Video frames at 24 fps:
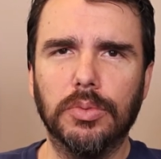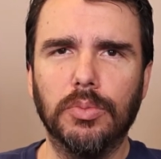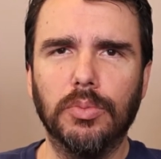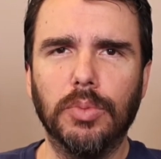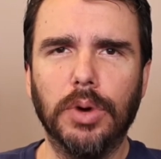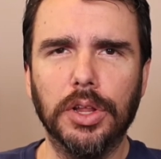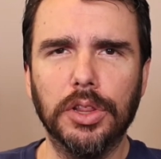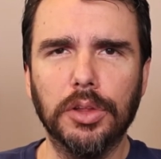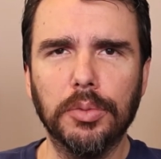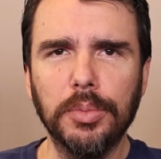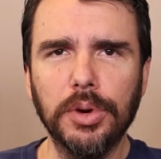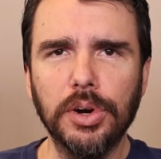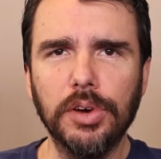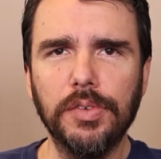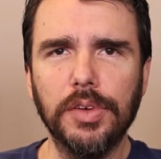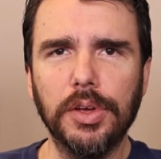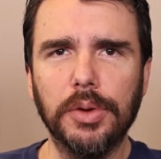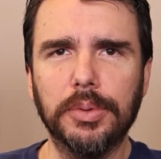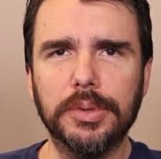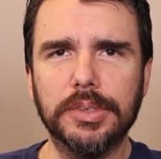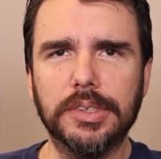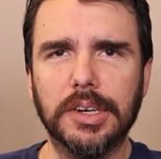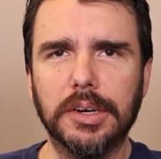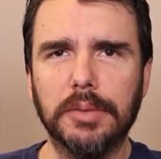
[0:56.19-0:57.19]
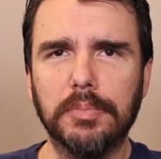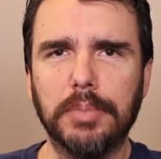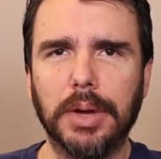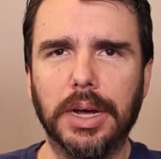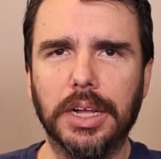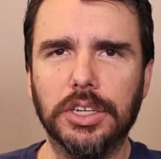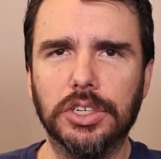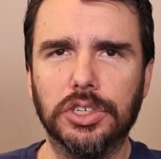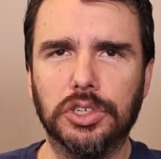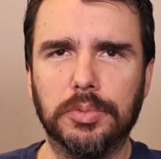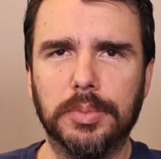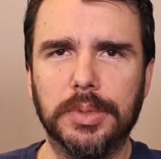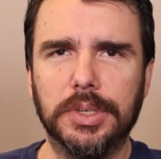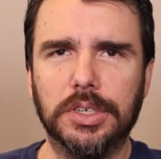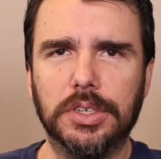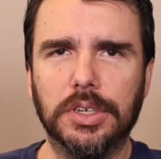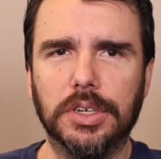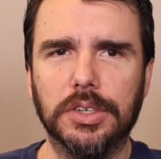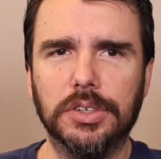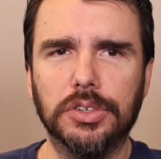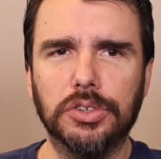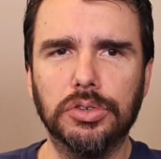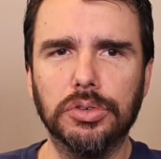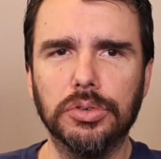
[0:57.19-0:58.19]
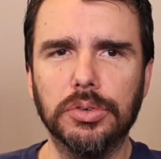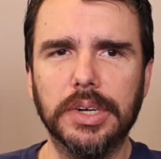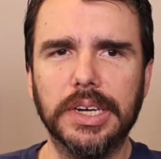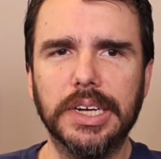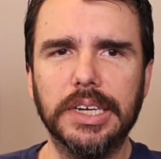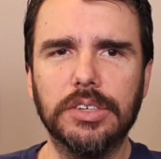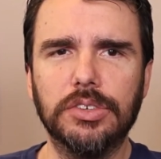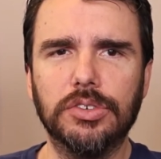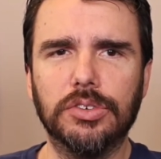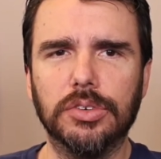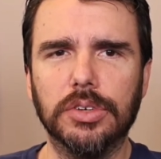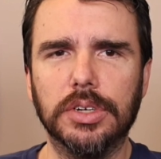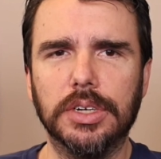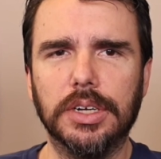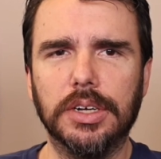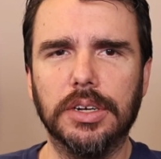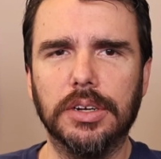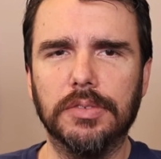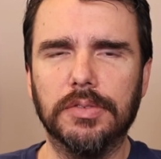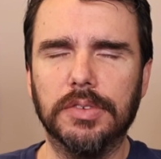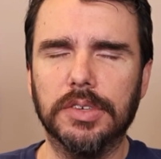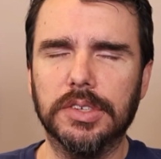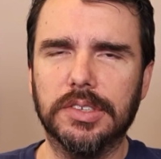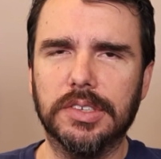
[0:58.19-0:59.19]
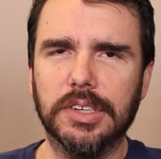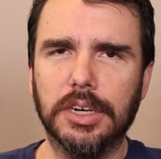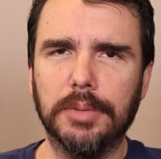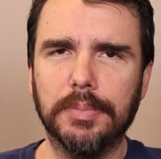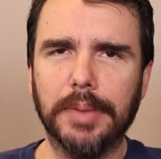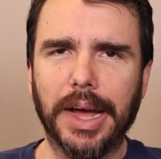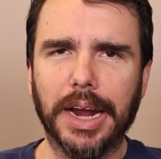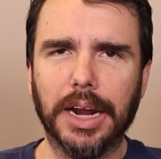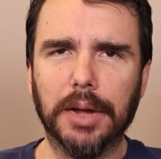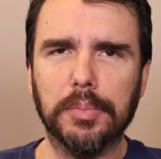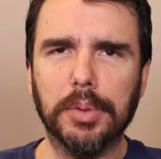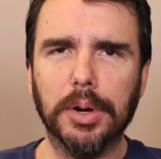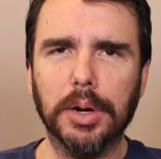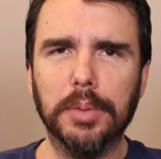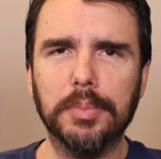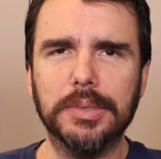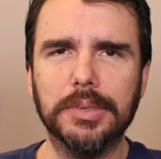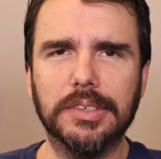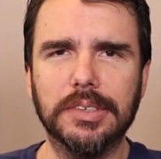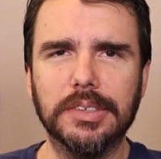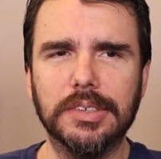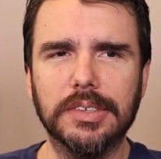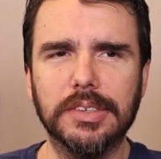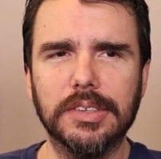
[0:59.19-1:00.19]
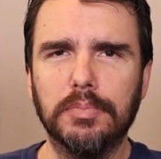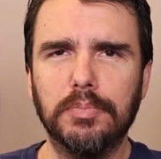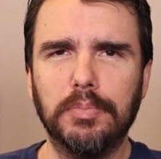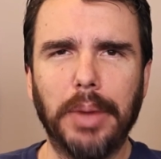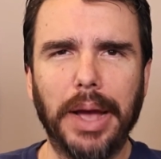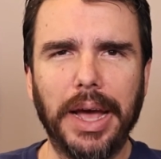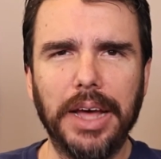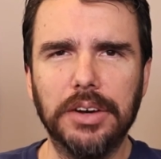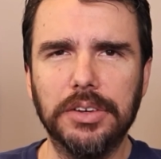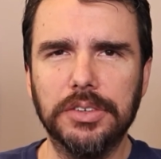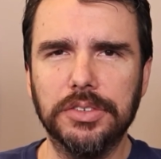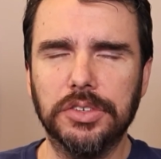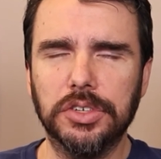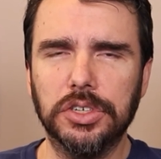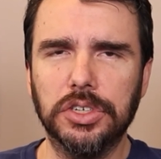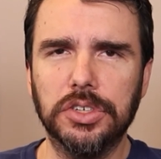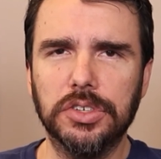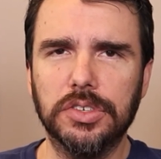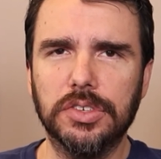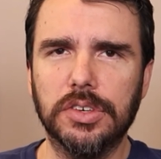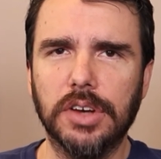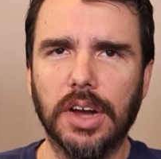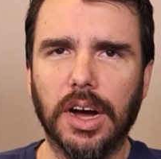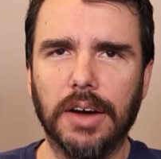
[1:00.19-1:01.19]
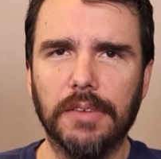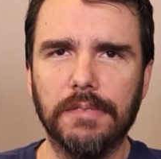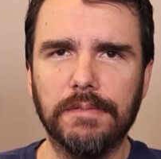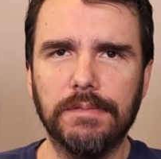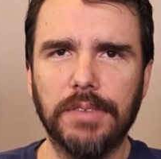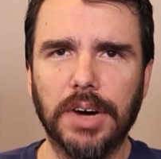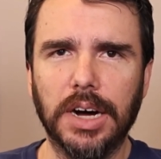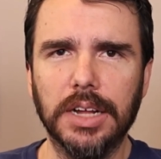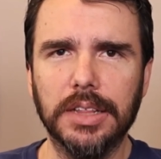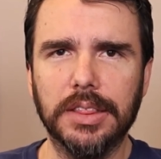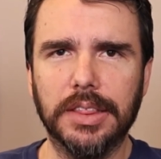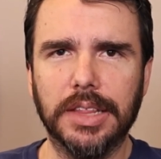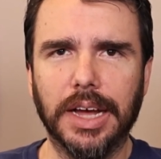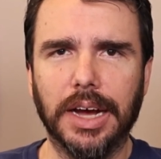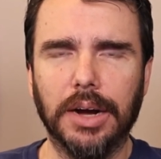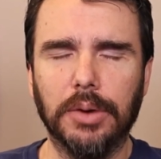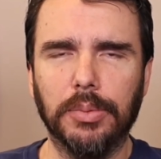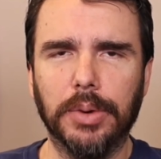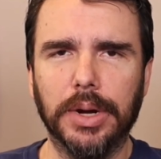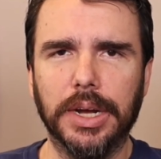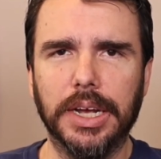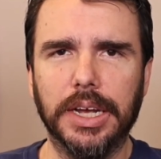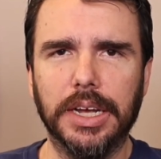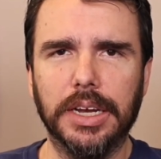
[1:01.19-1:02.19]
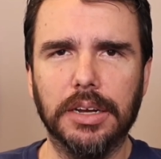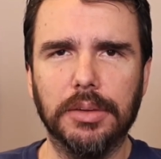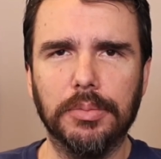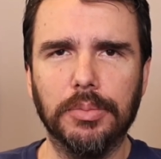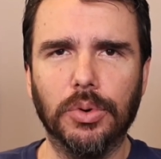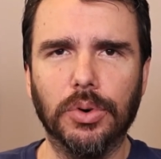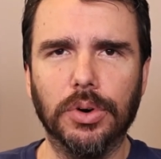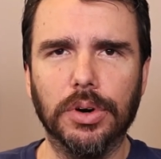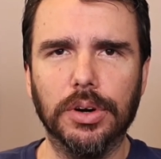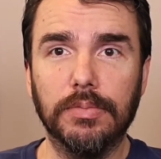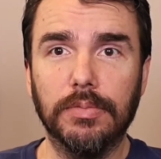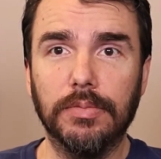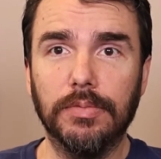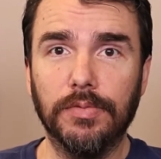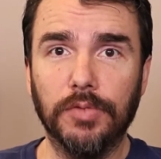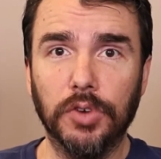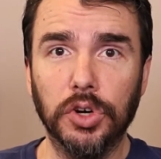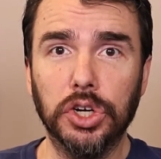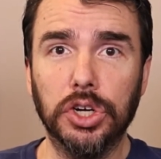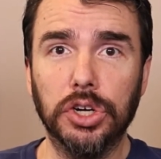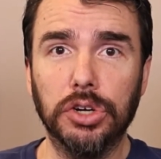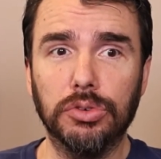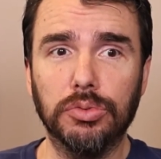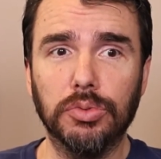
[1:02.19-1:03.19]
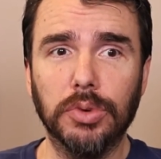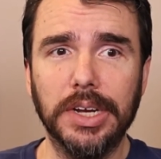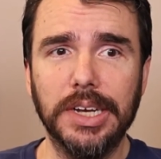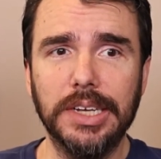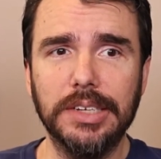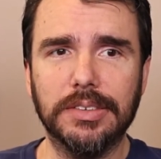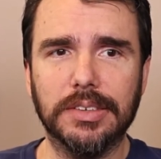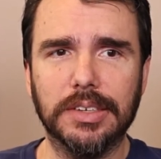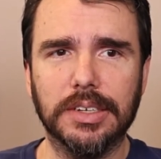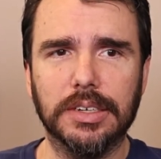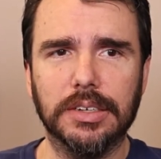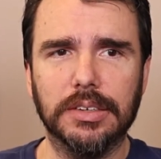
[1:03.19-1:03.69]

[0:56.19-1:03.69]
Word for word: While the movie was an embellishment on true history for cinematic purposes, battles are just not fought that way anymore, for good reason.